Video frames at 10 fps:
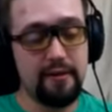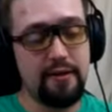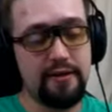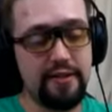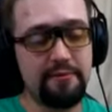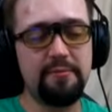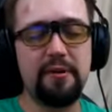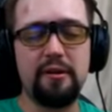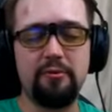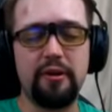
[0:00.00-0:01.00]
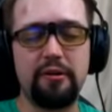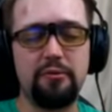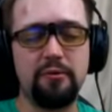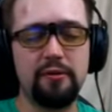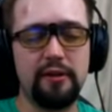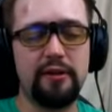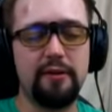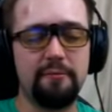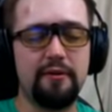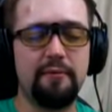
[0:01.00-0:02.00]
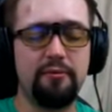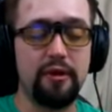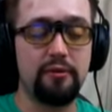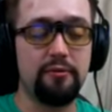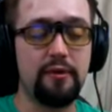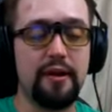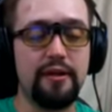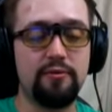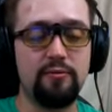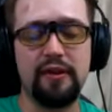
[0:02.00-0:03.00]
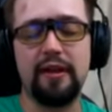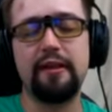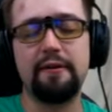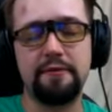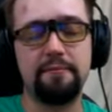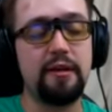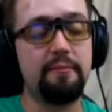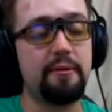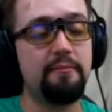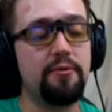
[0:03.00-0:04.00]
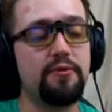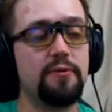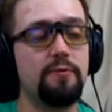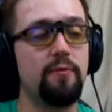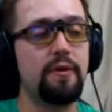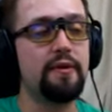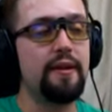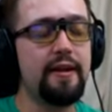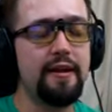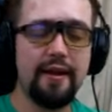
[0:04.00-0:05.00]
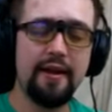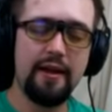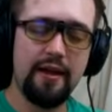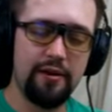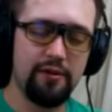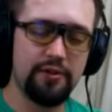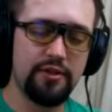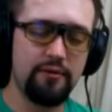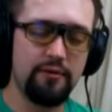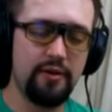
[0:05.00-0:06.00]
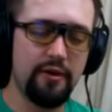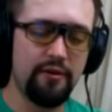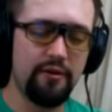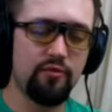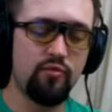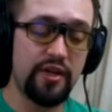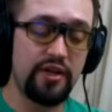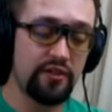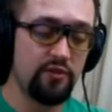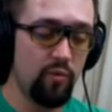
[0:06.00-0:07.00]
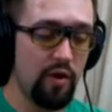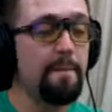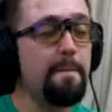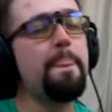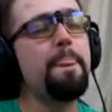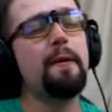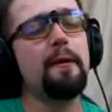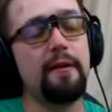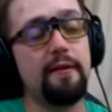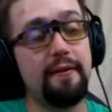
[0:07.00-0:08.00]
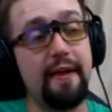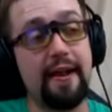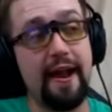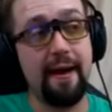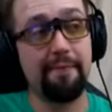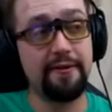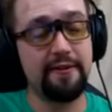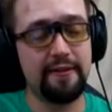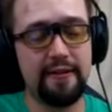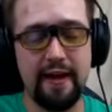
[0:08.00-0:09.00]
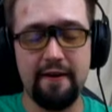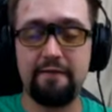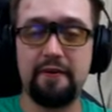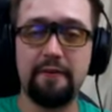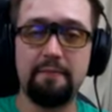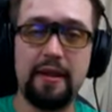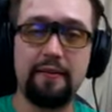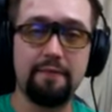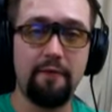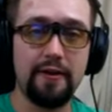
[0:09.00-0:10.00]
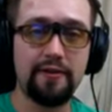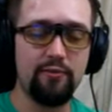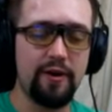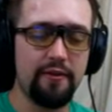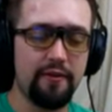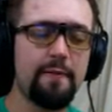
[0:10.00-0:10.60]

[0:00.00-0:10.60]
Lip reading: he seems to be a pretty cool guy as well. I'd love to meet him in person one day. And also another recent one that I happen to have made friends with